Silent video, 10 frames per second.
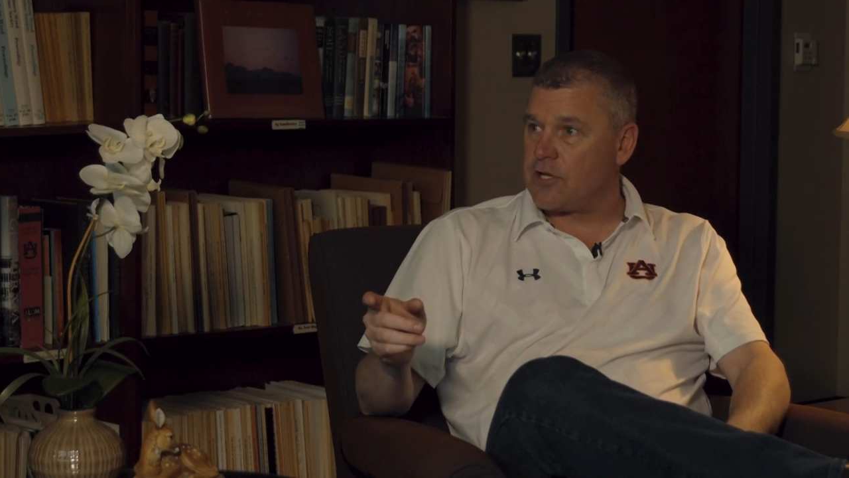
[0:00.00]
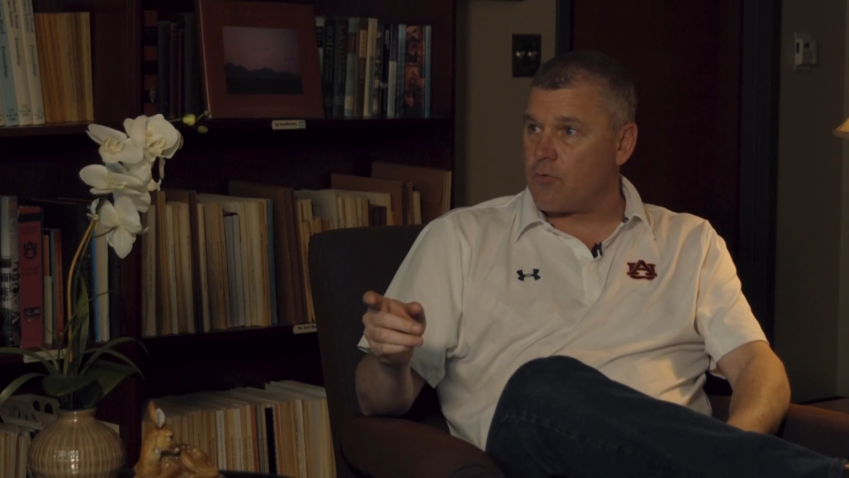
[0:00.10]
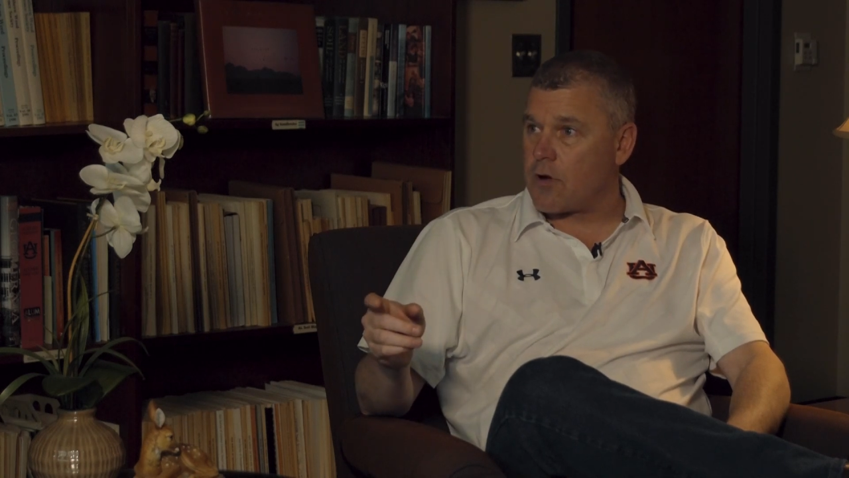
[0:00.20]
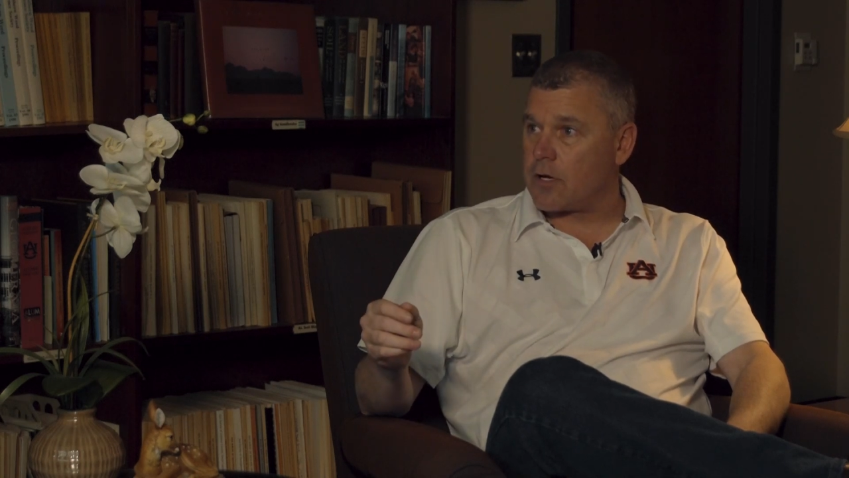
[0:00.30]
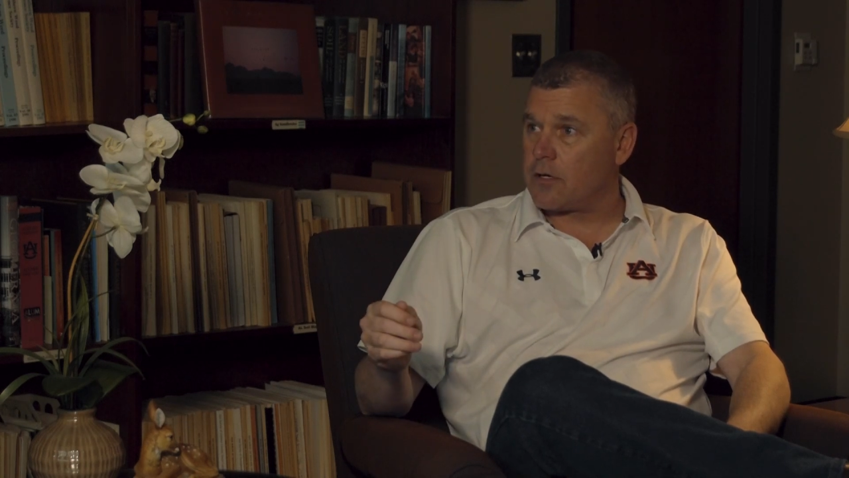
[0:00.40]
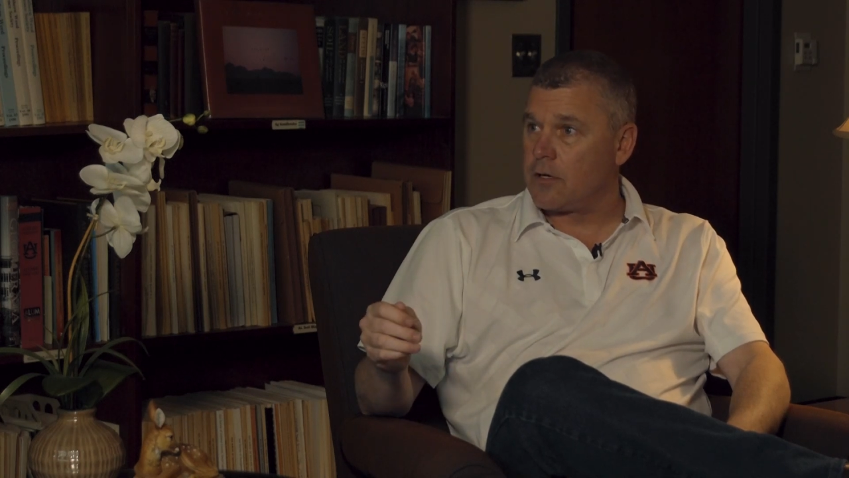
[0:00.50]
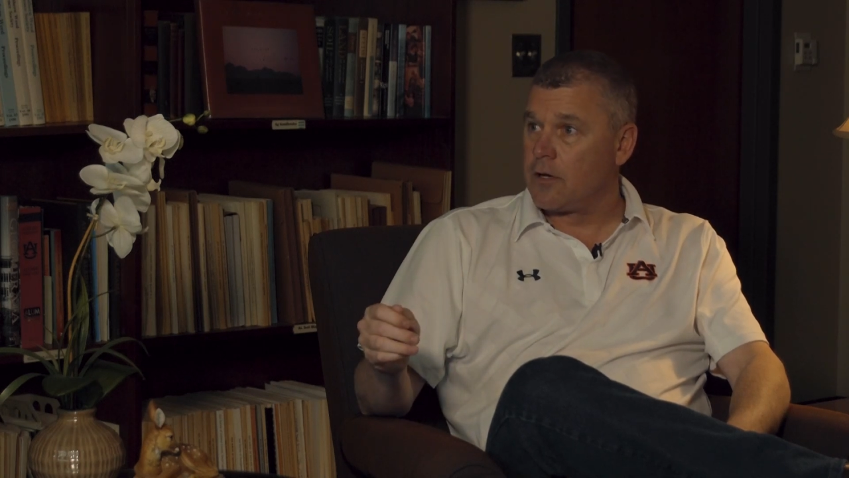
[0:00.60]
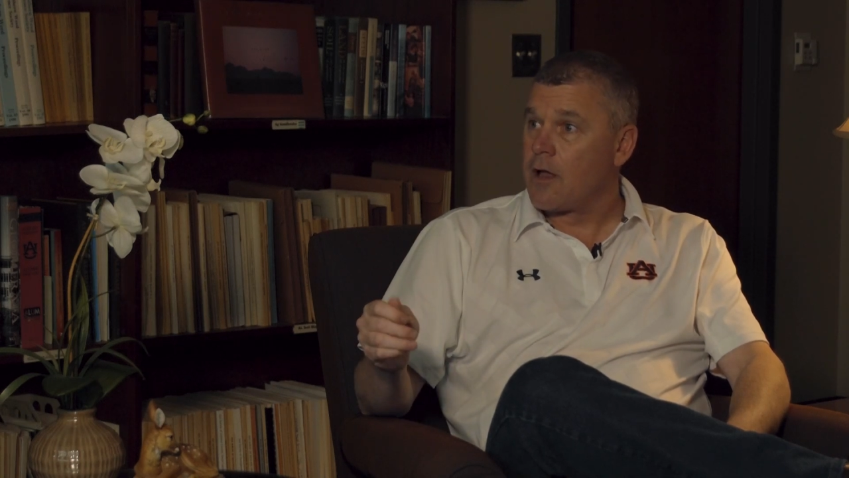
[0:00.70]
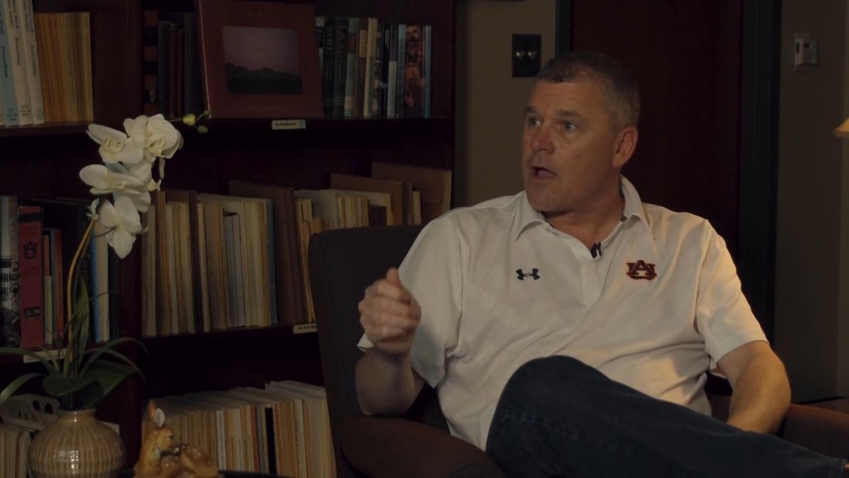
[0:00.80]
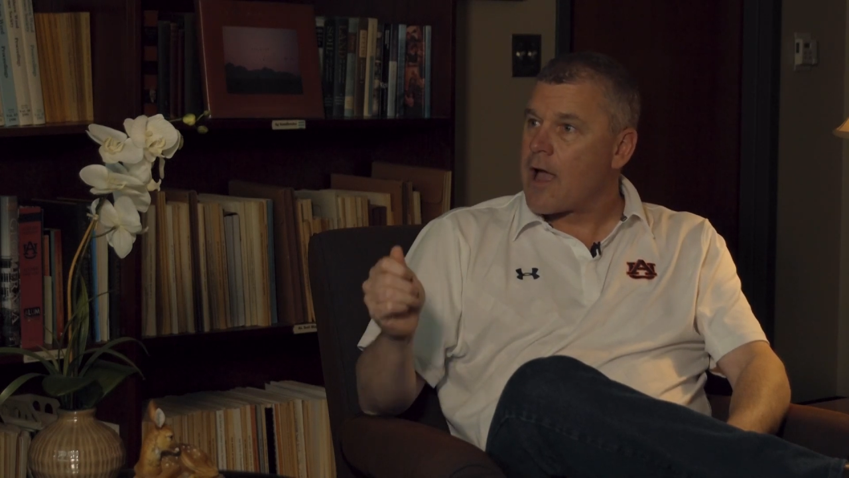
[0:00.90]
one
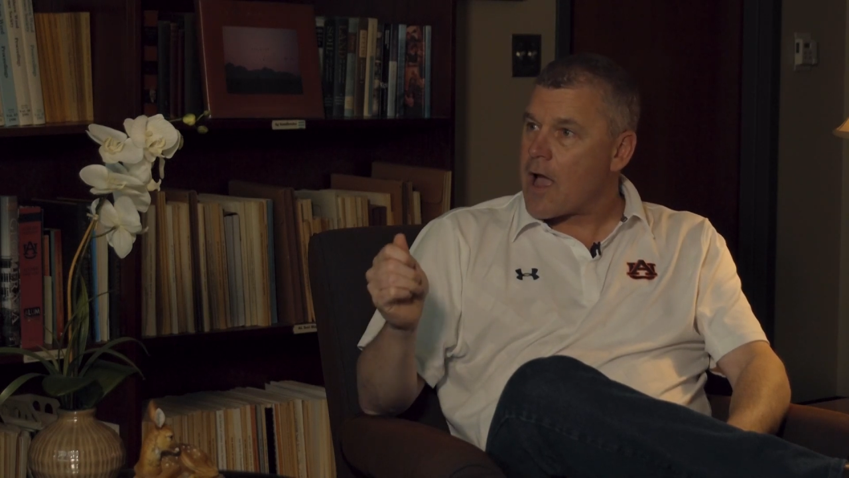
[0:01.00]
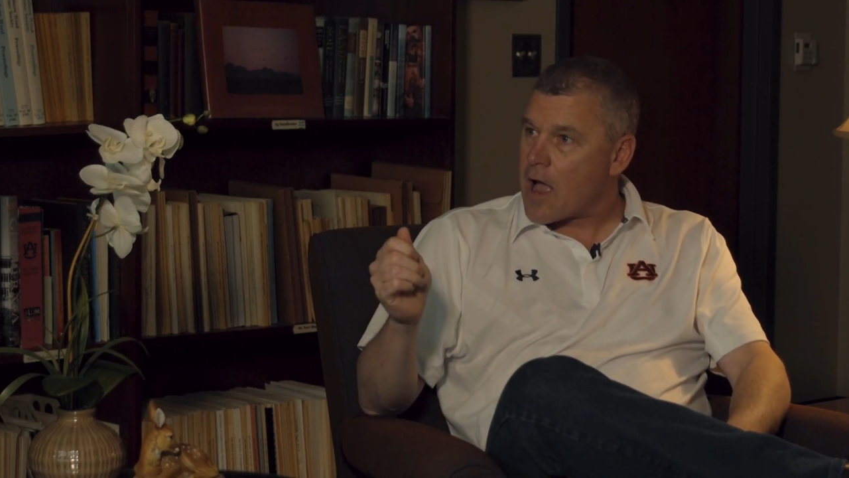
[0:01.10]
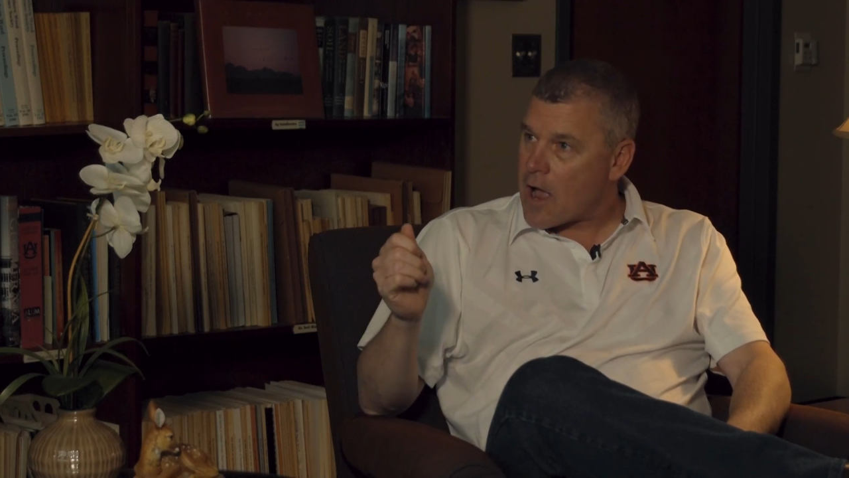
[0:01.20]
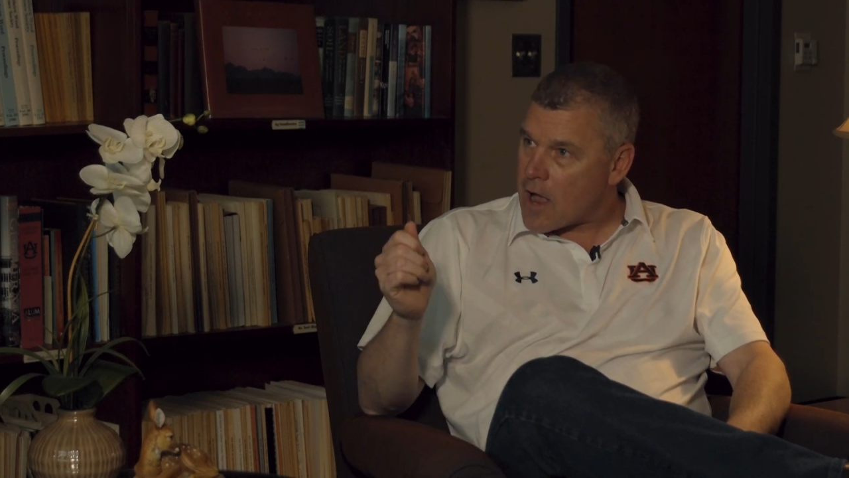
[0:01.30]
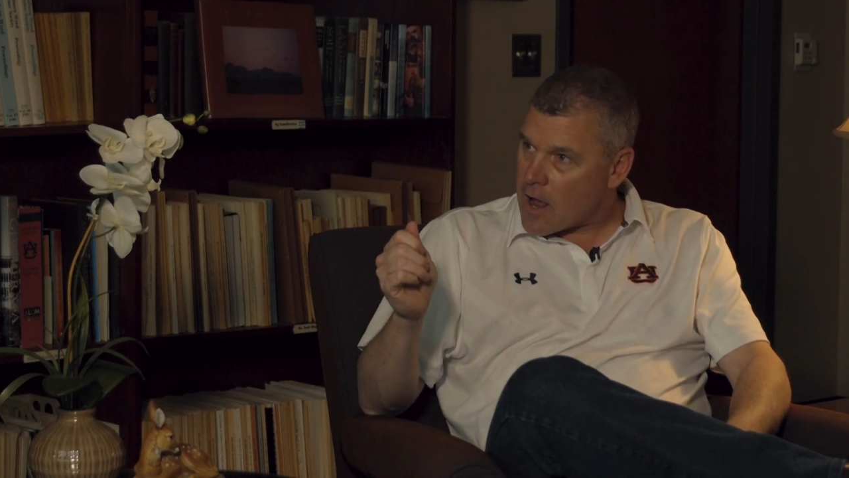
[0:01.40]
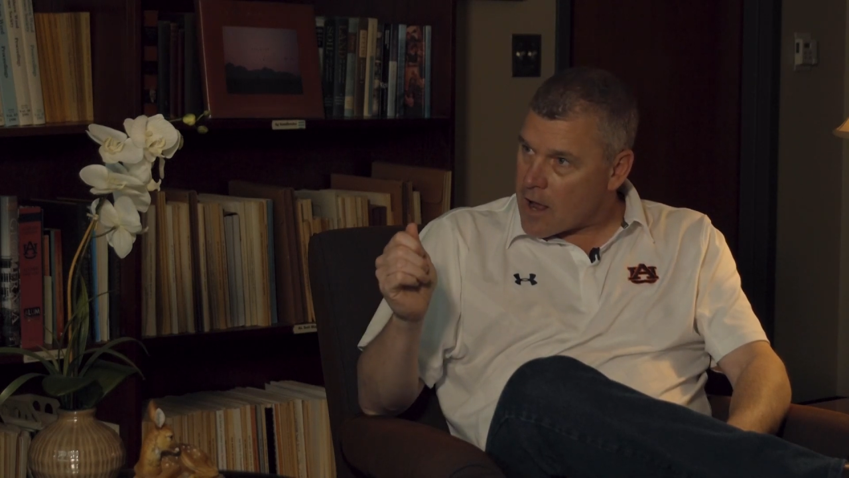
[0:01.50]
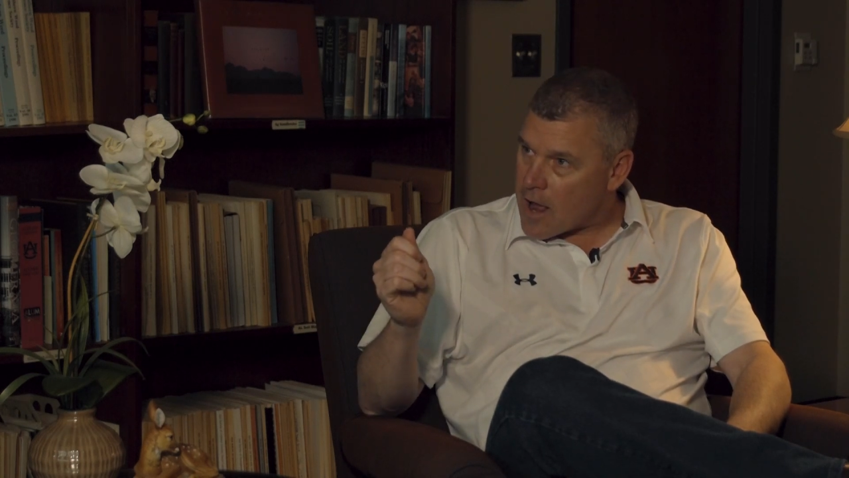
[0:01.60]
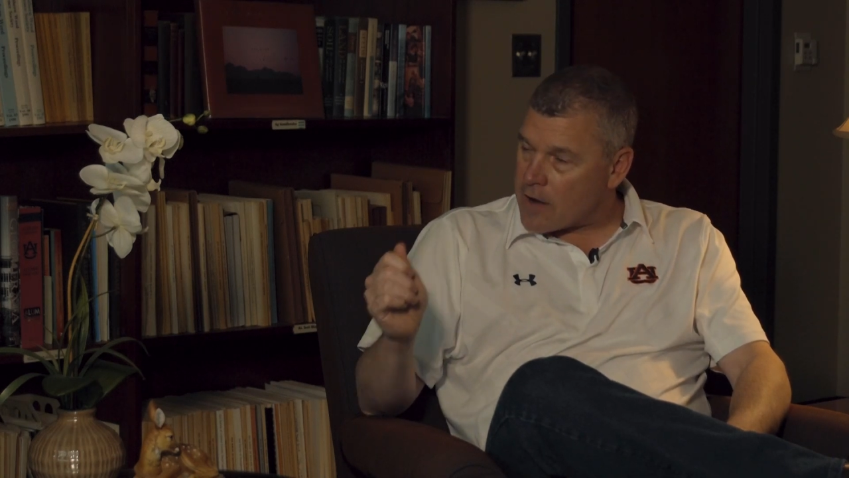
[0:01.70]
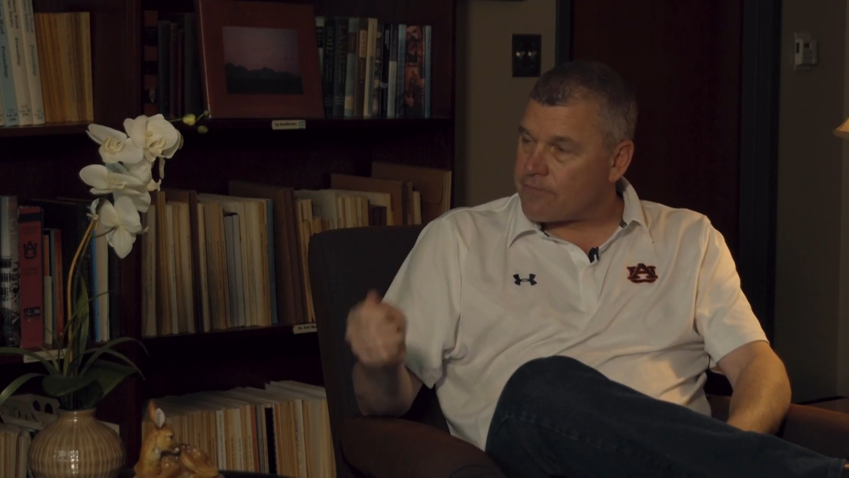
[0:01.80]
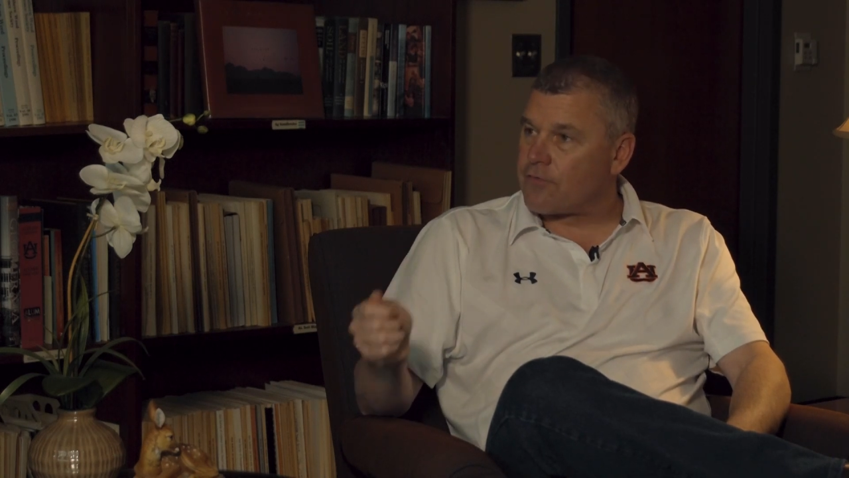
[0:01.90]

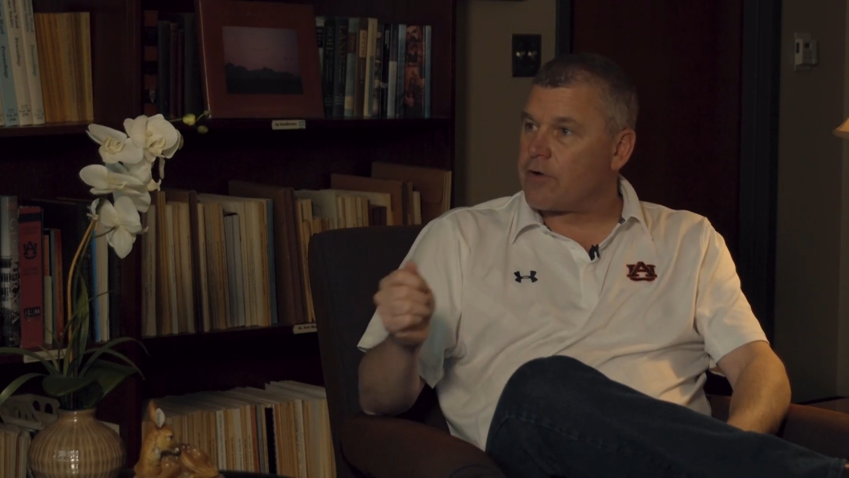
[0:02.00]
on free